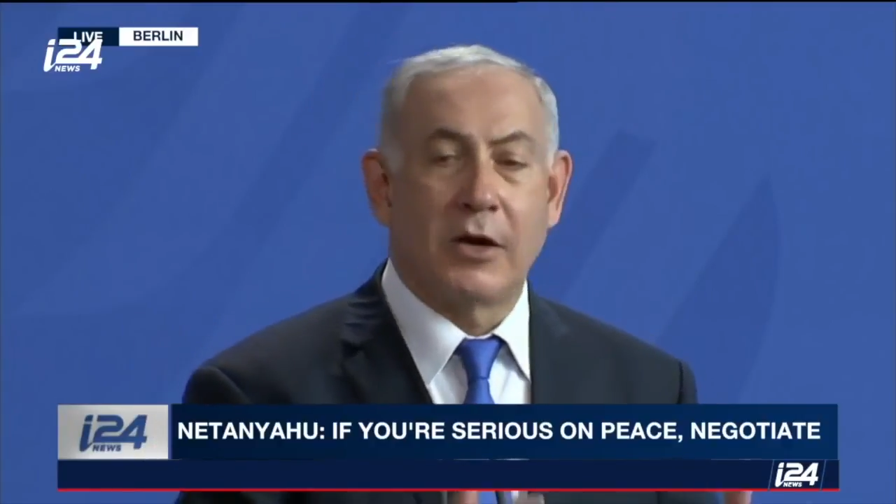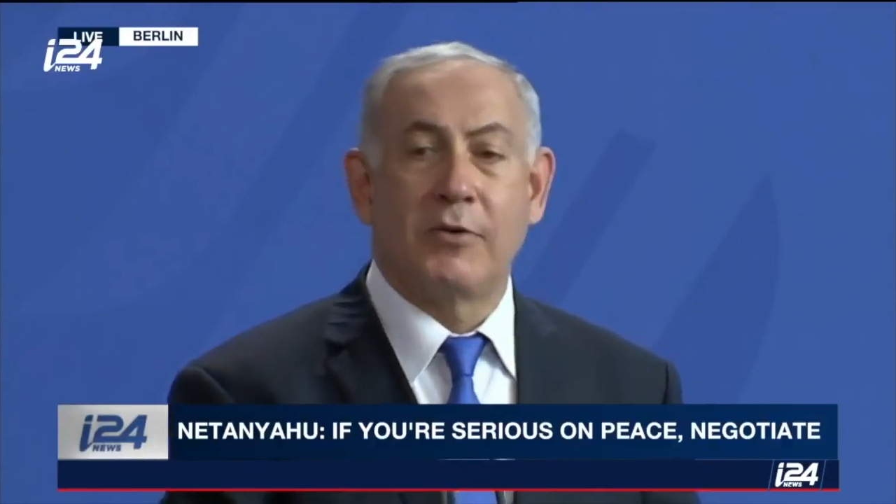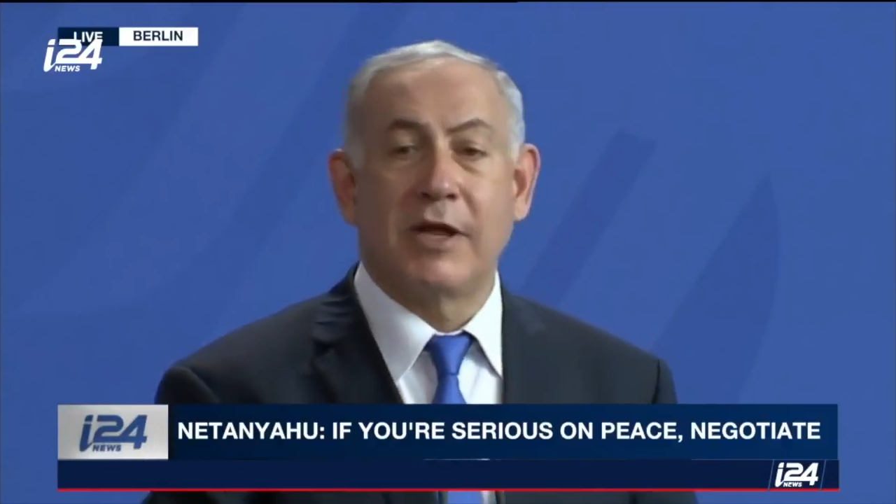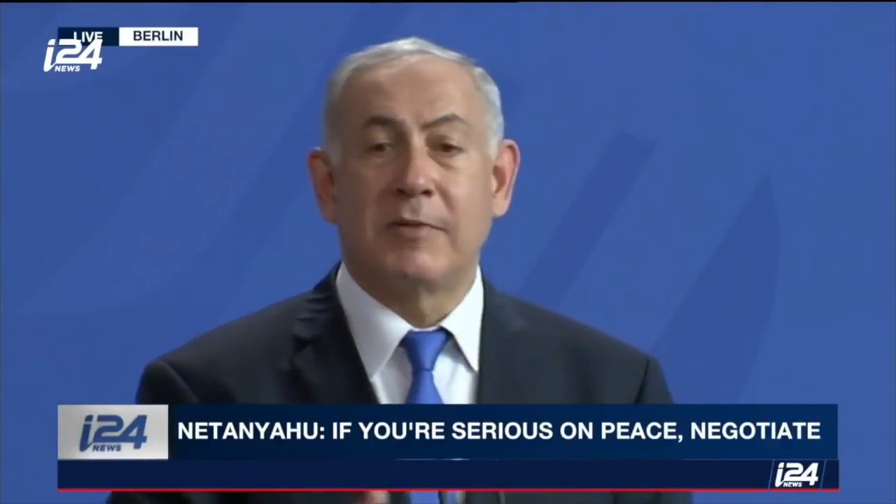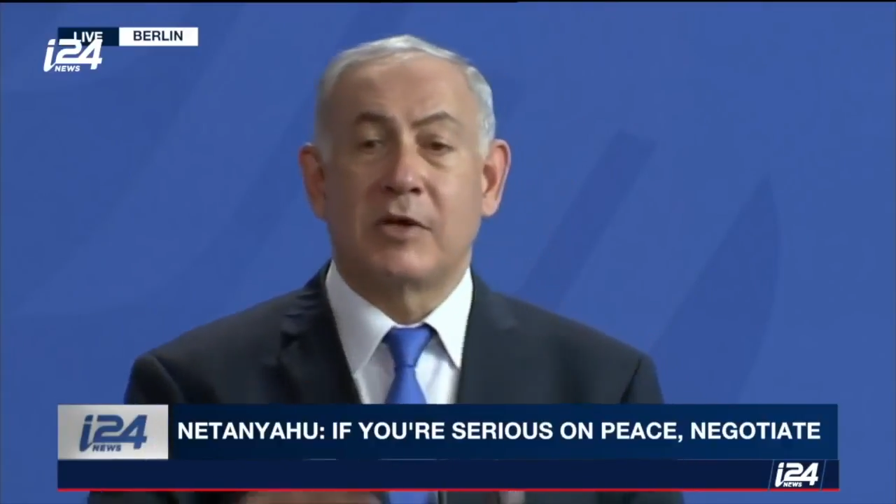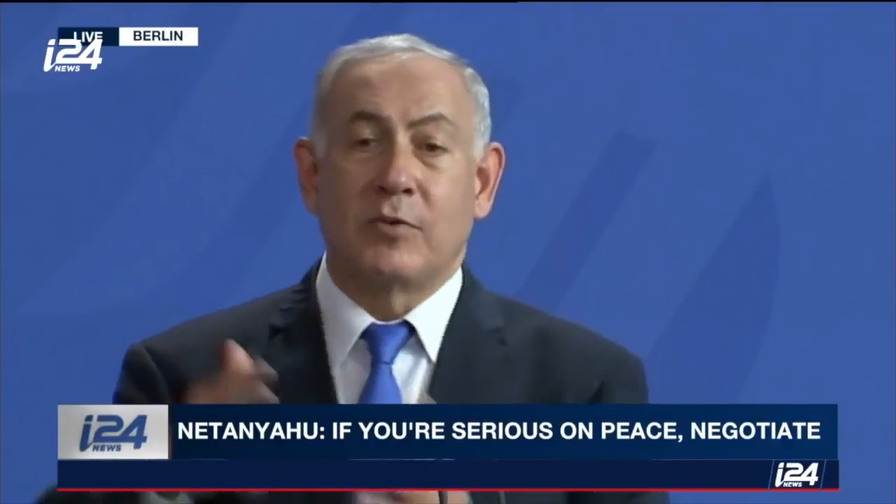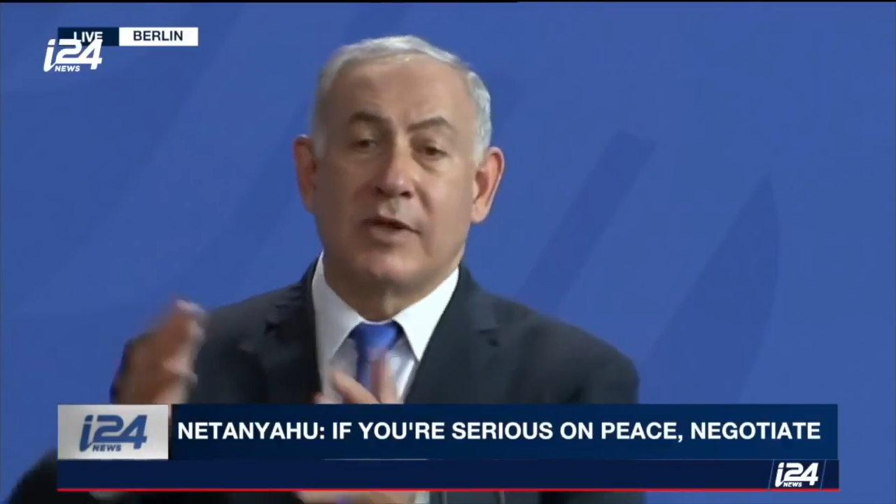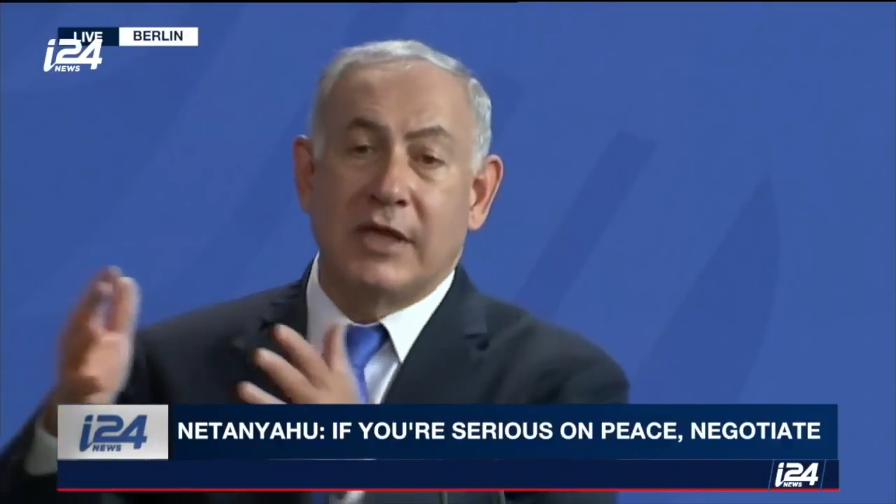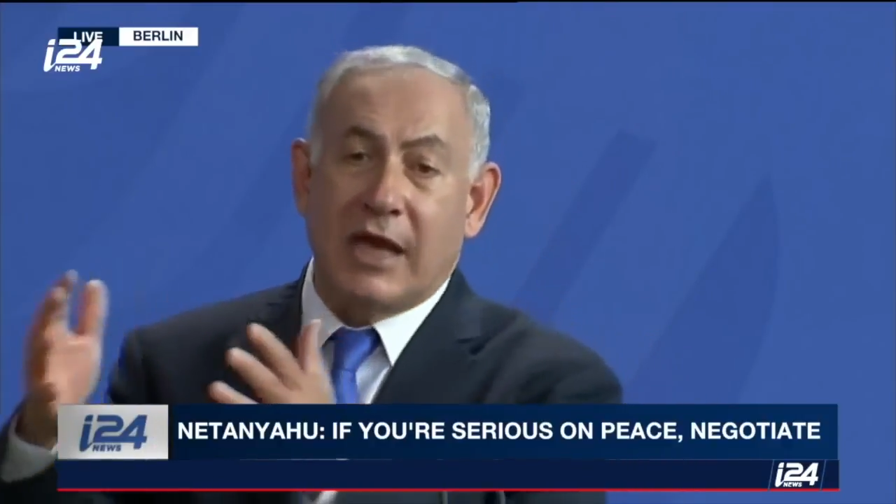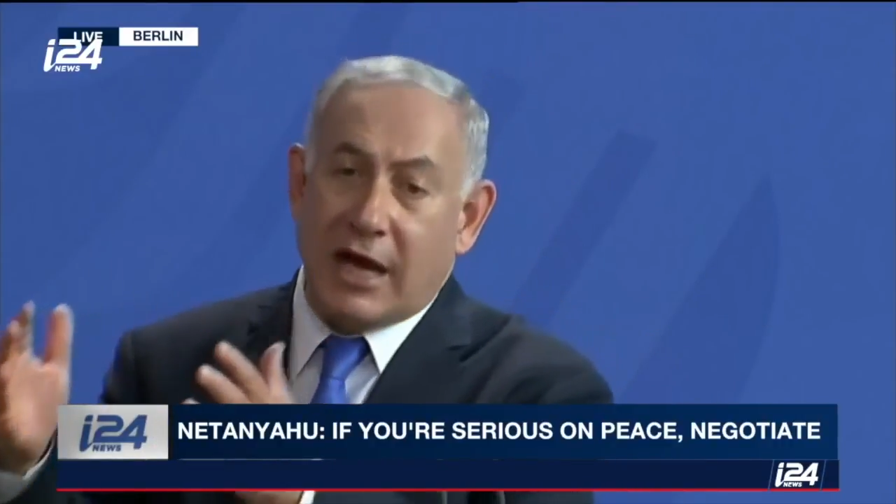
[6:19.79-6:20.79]
agreement
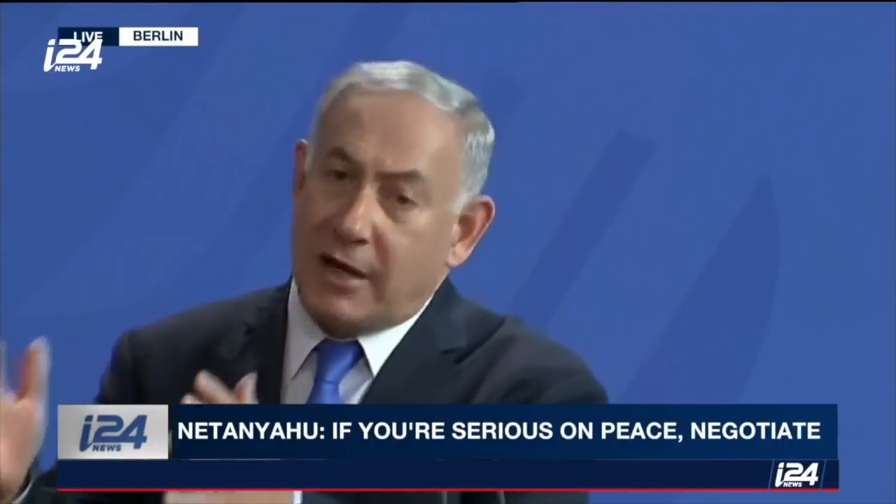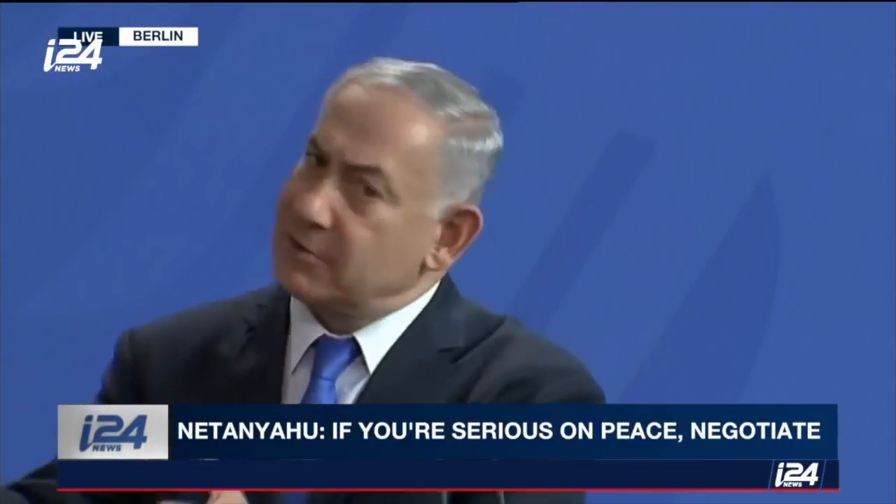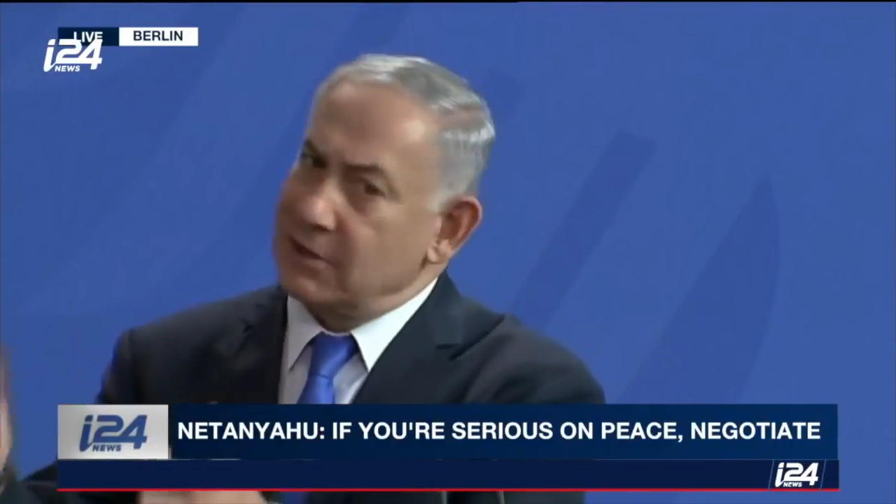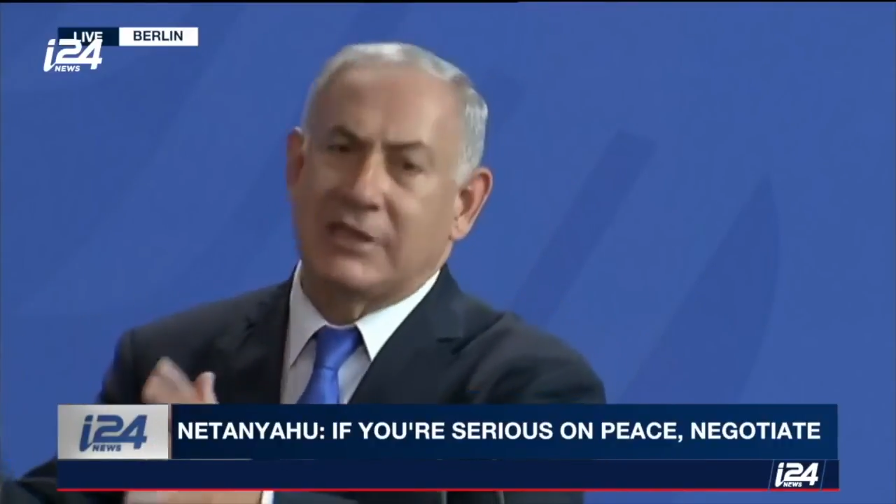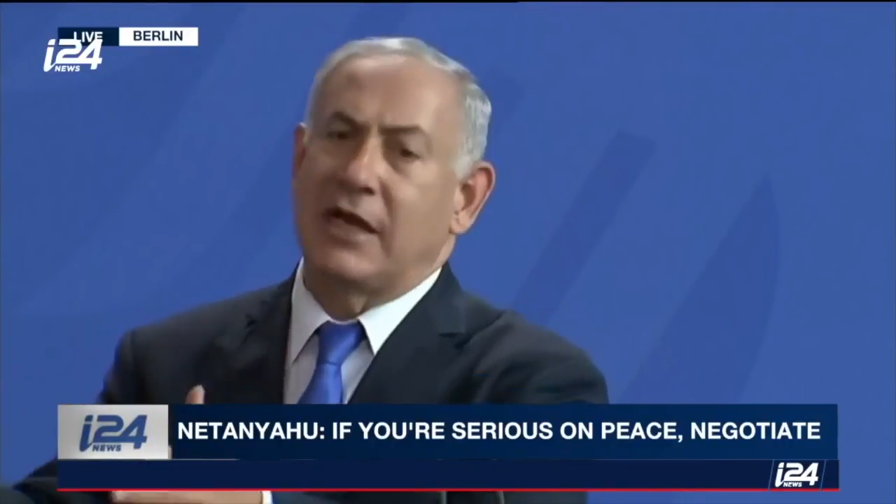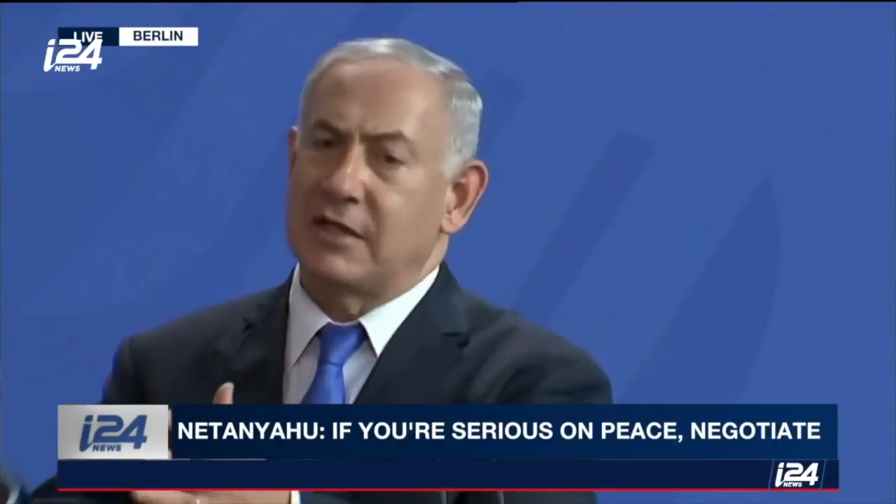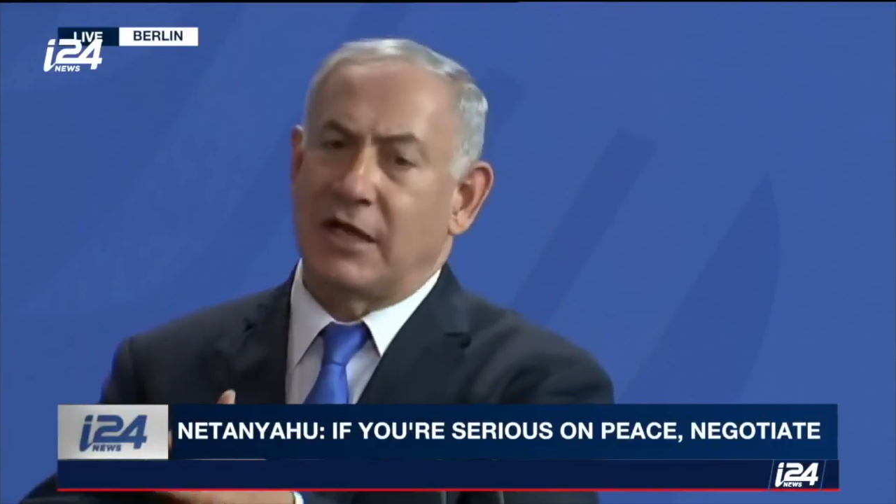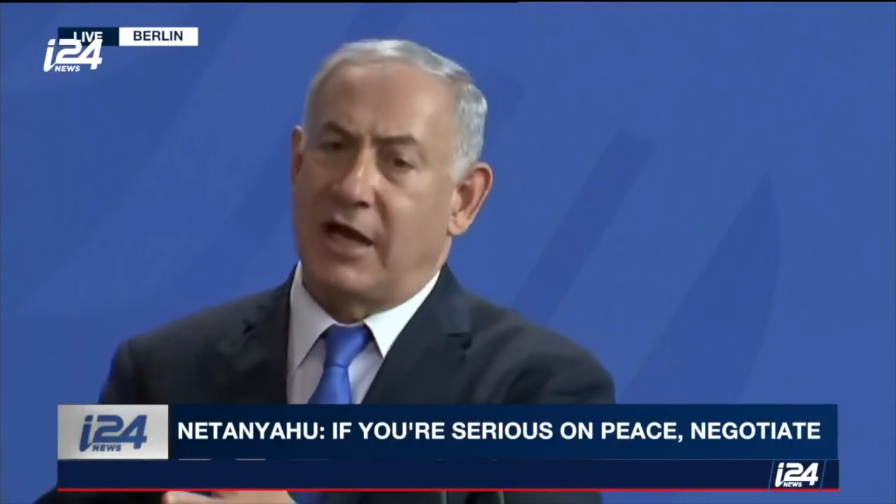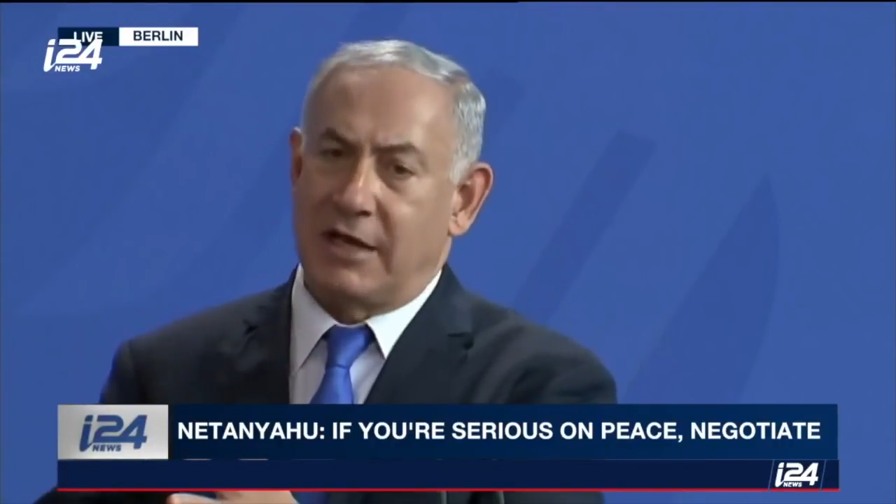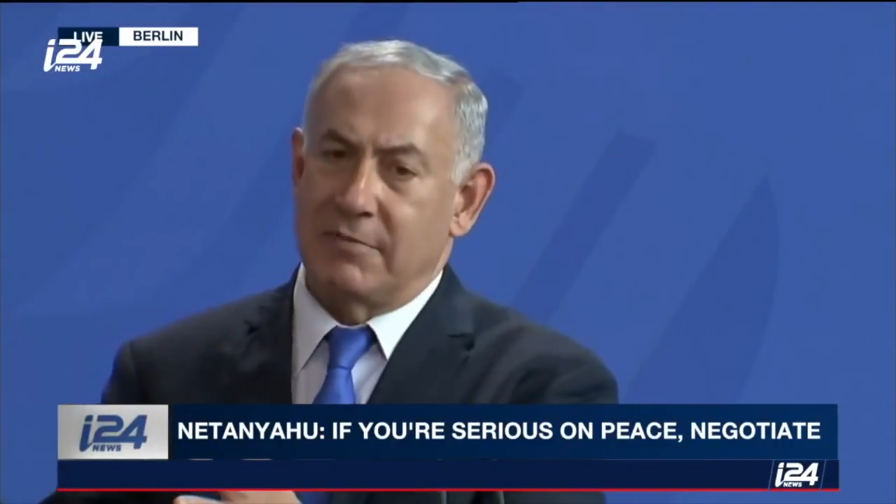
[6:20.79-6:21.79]
with the Arabs. It'll
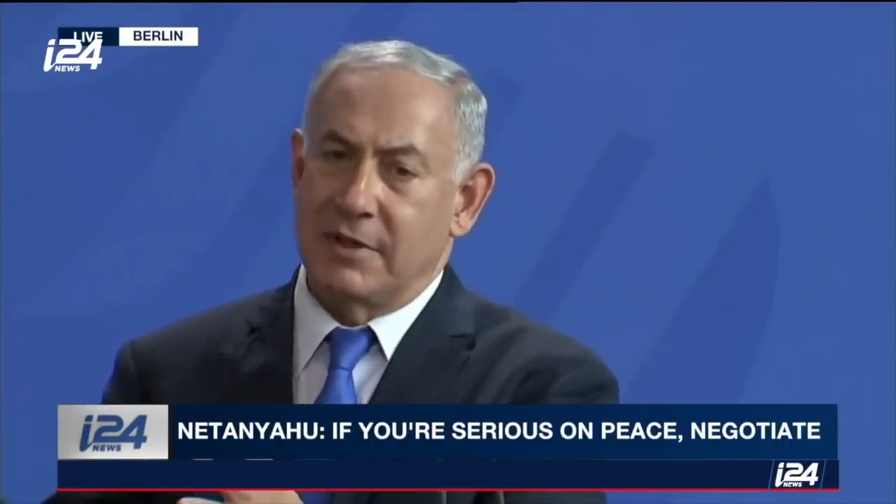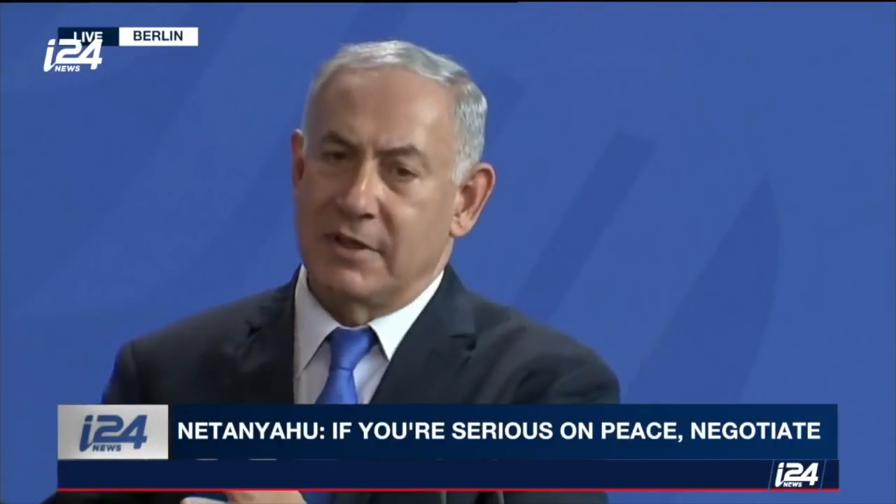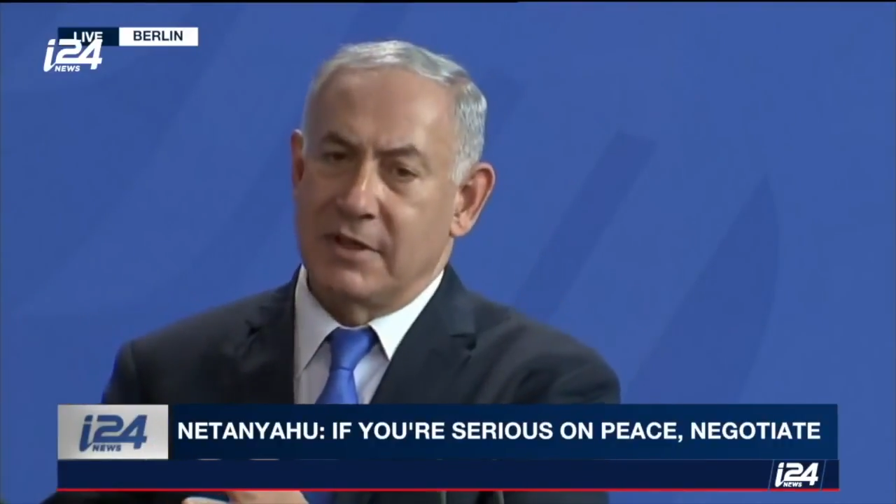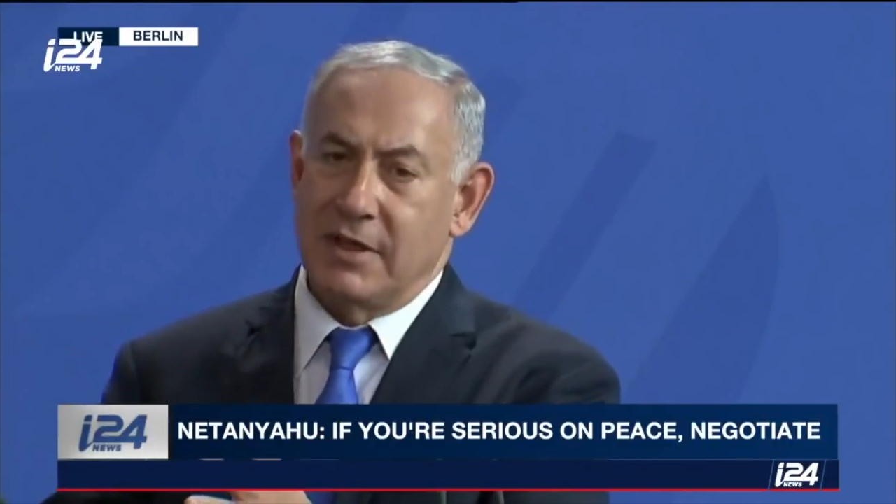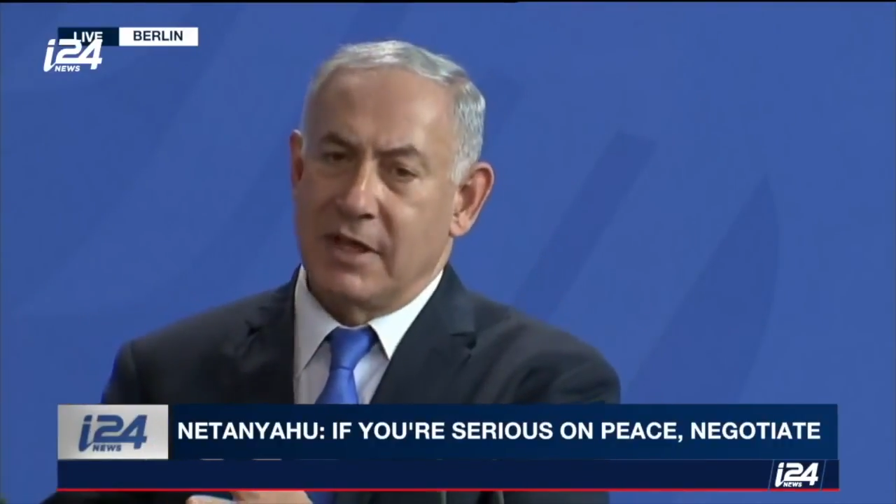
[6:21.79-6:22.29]
take time.